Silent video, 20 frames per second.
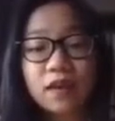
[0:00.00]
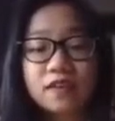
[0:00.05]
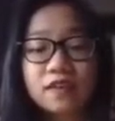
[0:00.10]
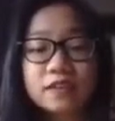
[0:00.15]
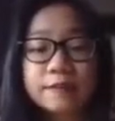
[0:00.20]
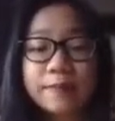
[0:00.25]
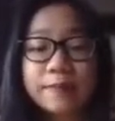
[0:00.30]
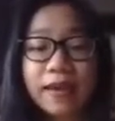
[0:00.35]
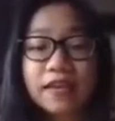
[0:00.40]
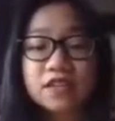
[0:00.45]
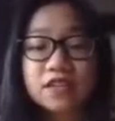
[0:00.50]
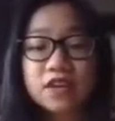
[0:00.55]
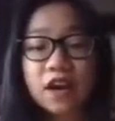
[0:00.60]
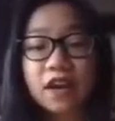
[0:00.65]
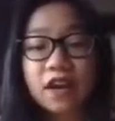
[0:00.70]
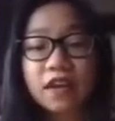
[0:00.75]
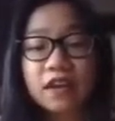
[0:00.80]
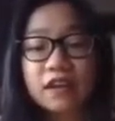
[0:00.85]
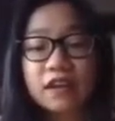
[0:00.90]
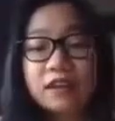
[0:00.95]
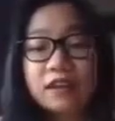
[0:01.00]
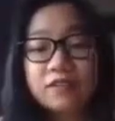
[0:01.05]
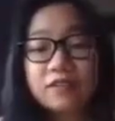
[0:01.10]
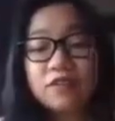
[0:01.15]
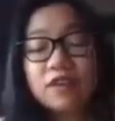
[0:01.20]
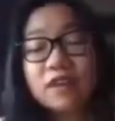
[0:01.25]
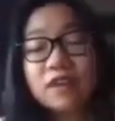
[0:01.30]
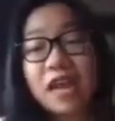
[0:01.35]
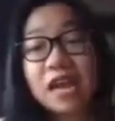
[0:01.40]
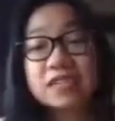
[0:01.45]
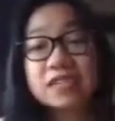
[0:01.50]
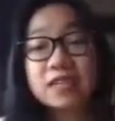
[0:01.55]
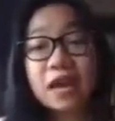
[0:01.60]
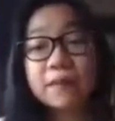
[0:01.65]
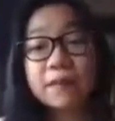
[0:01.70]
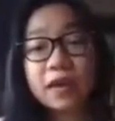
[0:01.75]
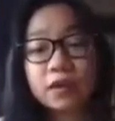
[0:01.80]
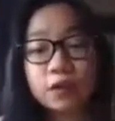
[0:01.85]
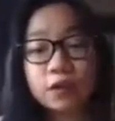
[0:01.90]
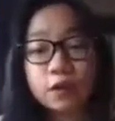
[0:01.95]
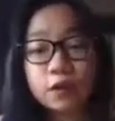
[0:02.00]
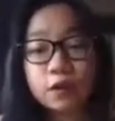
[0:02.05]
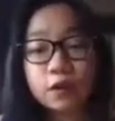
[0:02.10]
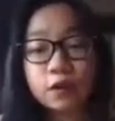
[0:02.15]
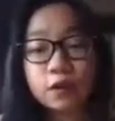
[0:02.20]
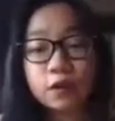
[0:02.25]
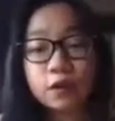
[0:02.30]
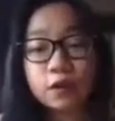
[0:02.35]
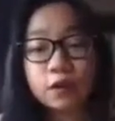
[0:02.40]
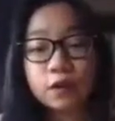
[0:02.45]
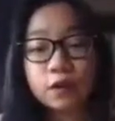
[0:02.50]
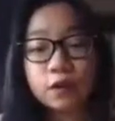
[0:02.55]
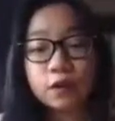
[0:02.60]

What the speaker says: despite targeting different taxonomic groups.